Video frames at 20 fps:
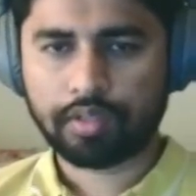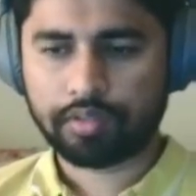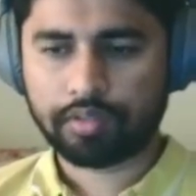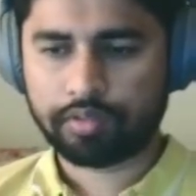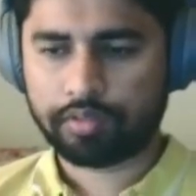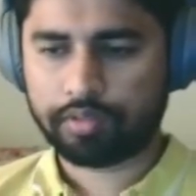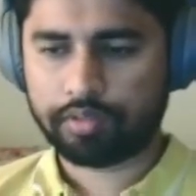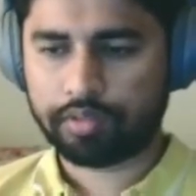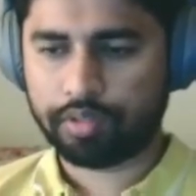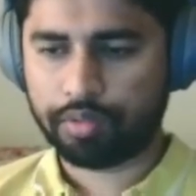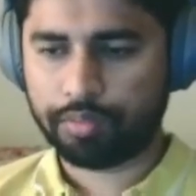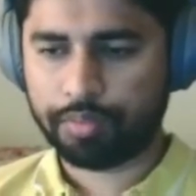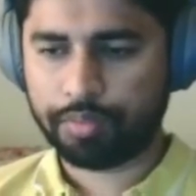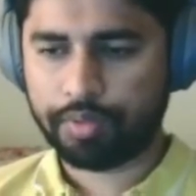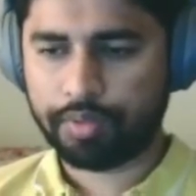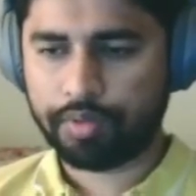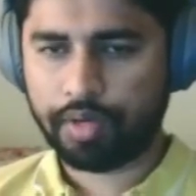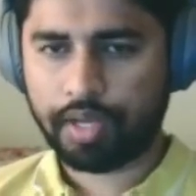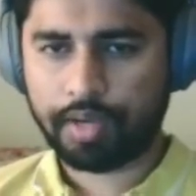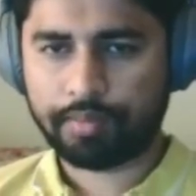So we
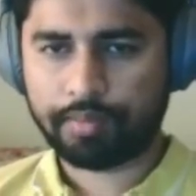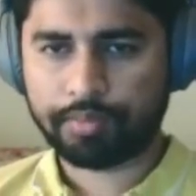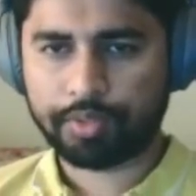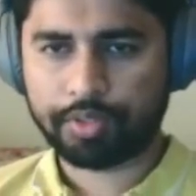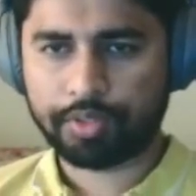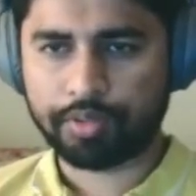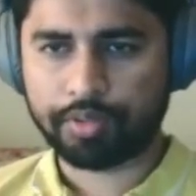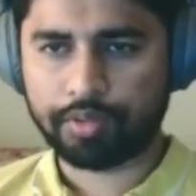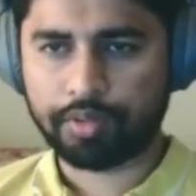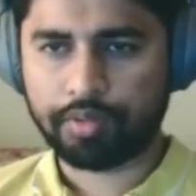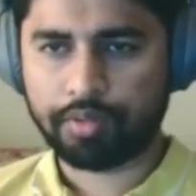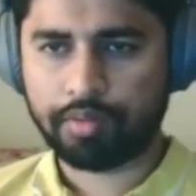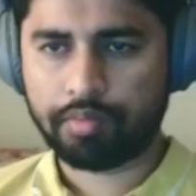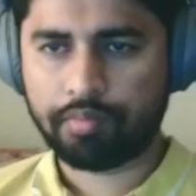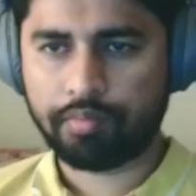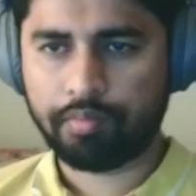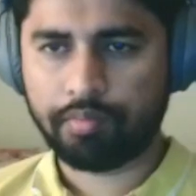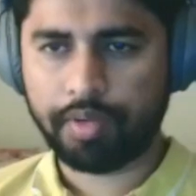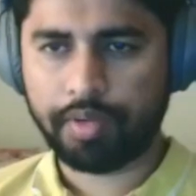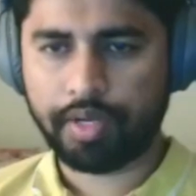will have to
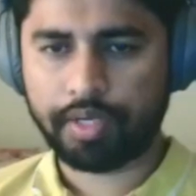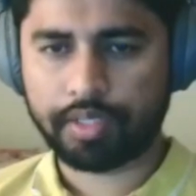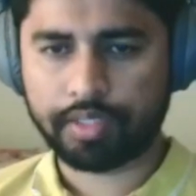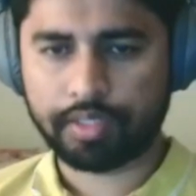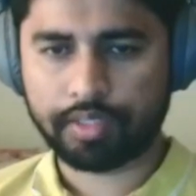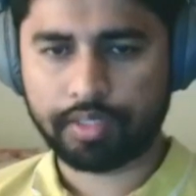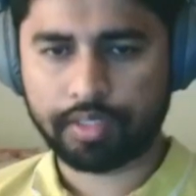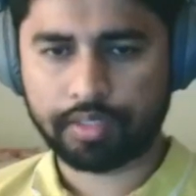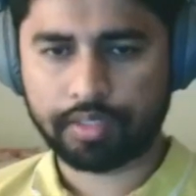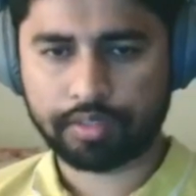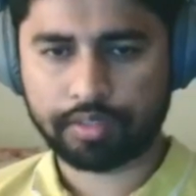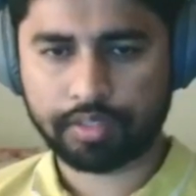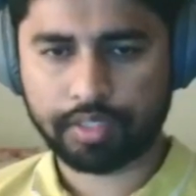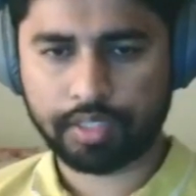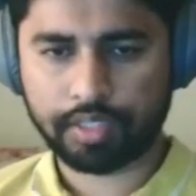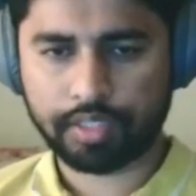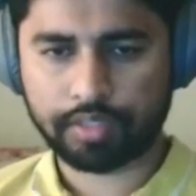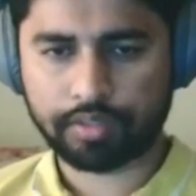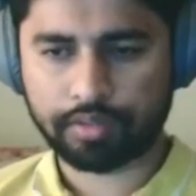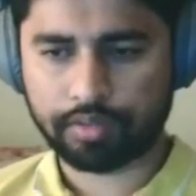build another
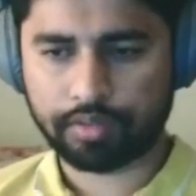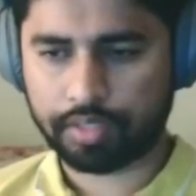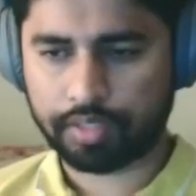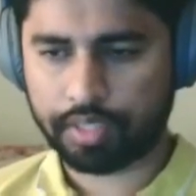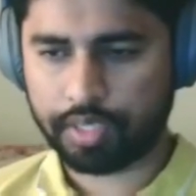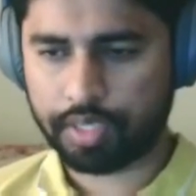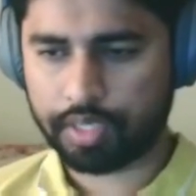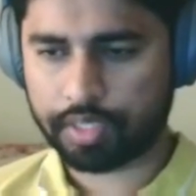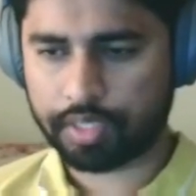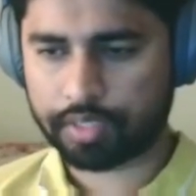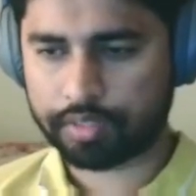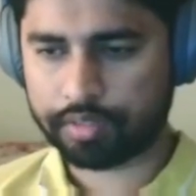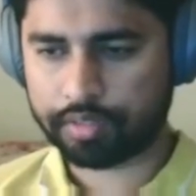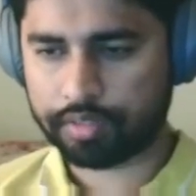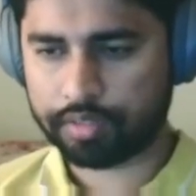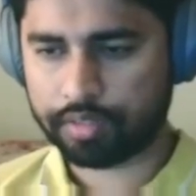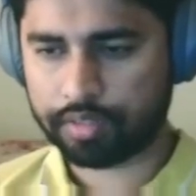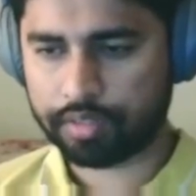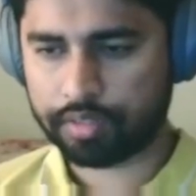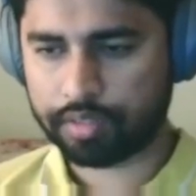sketch on
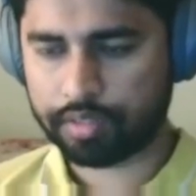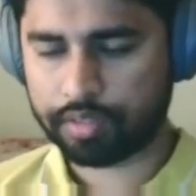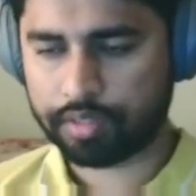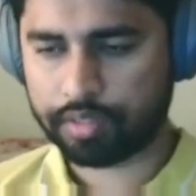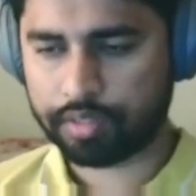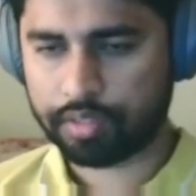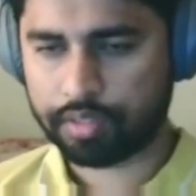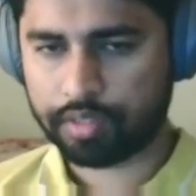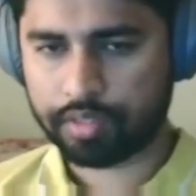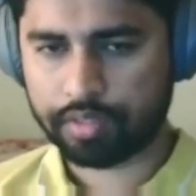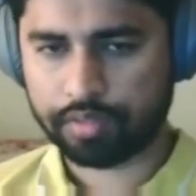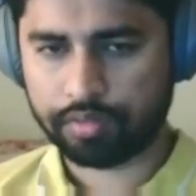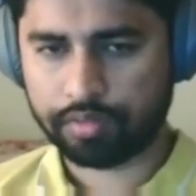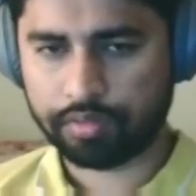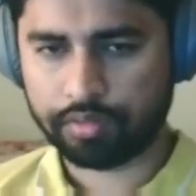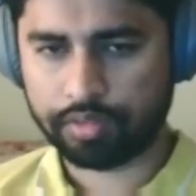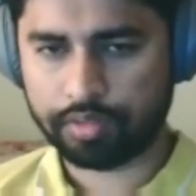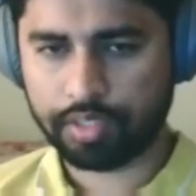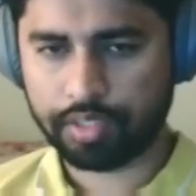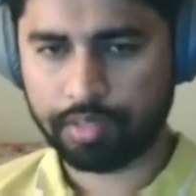XZ
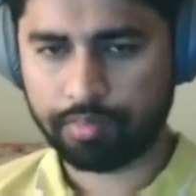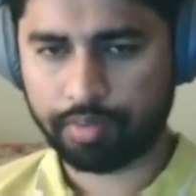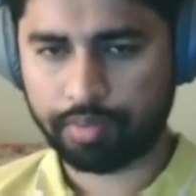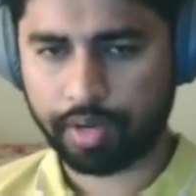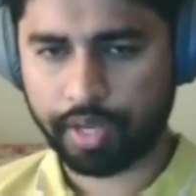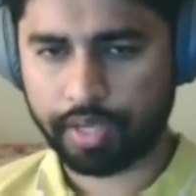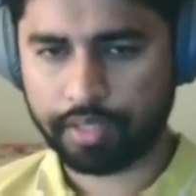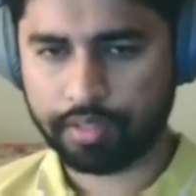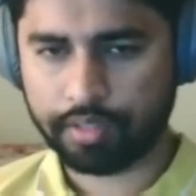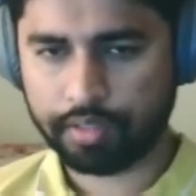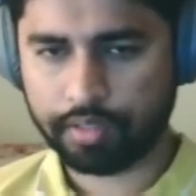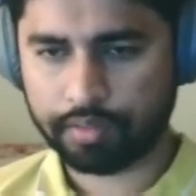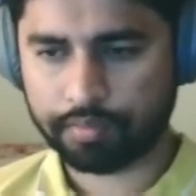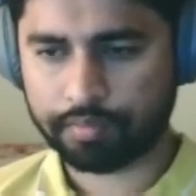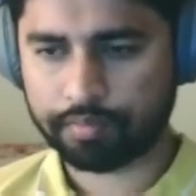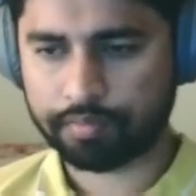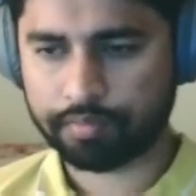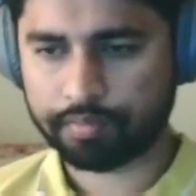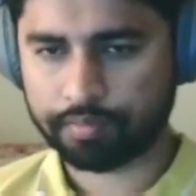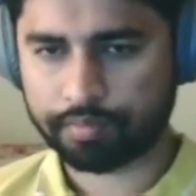plane,
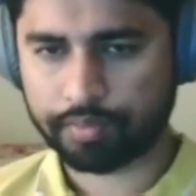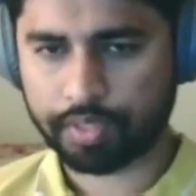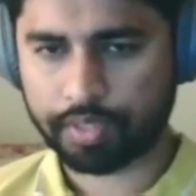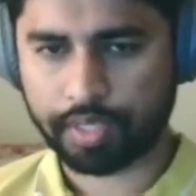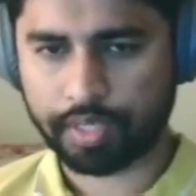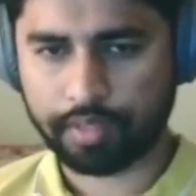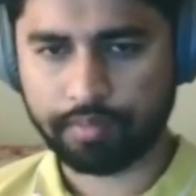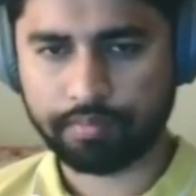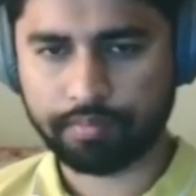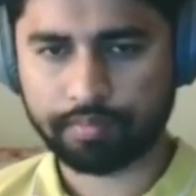okay,